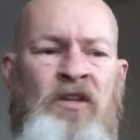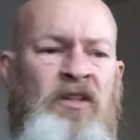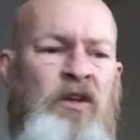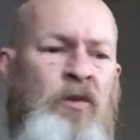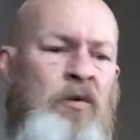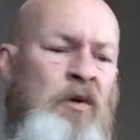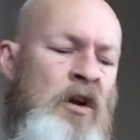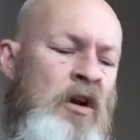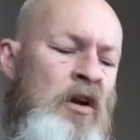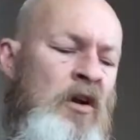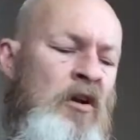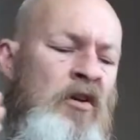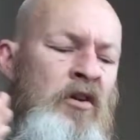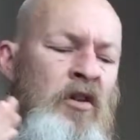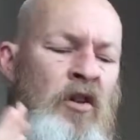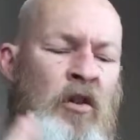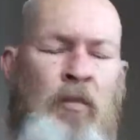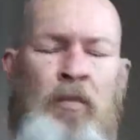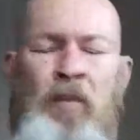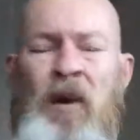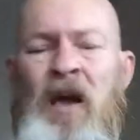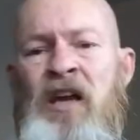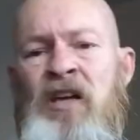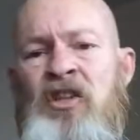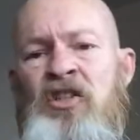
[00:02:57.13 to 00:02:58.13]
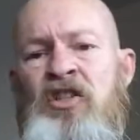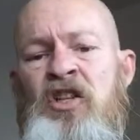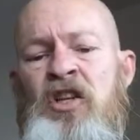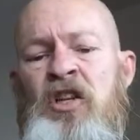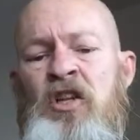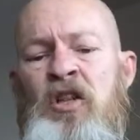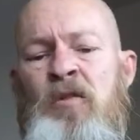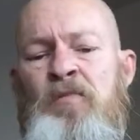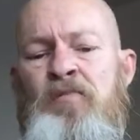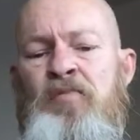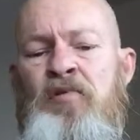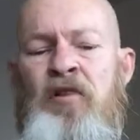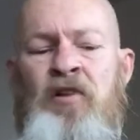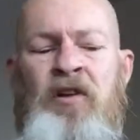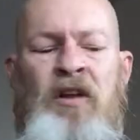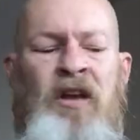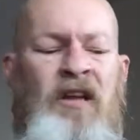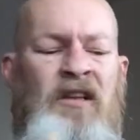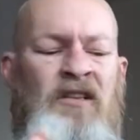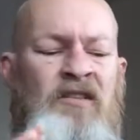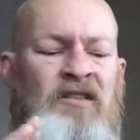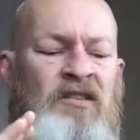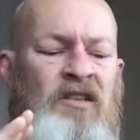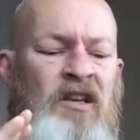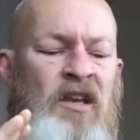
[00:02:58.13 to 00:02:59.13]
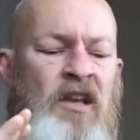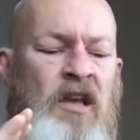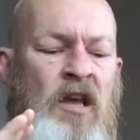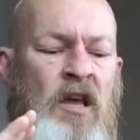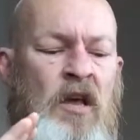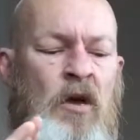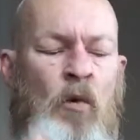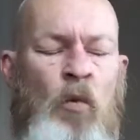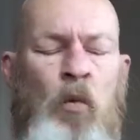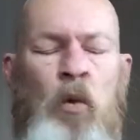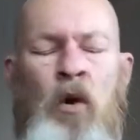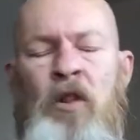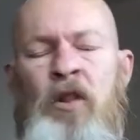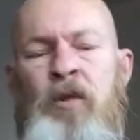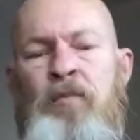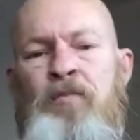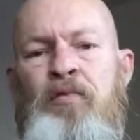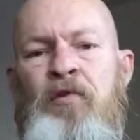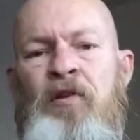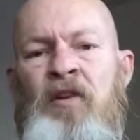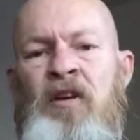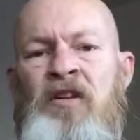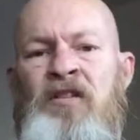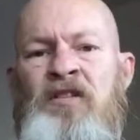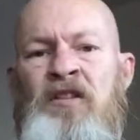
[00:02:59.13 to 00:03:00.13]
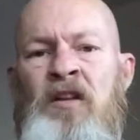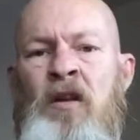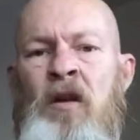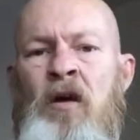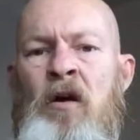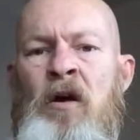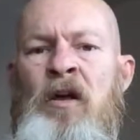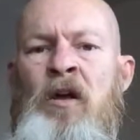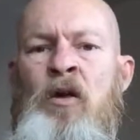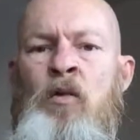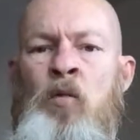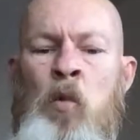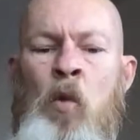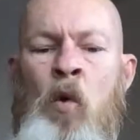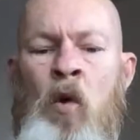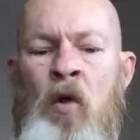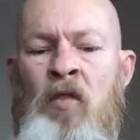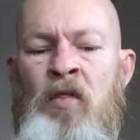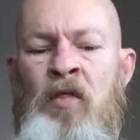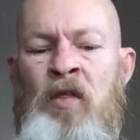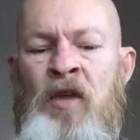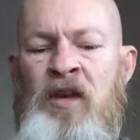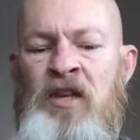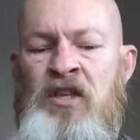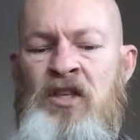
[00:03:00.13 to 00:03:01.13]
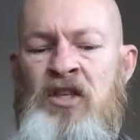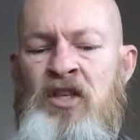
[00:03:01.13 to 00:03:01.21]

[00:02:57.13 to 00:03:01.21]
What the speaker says: So we're going to look at the packaging of the products, what the products are like, what they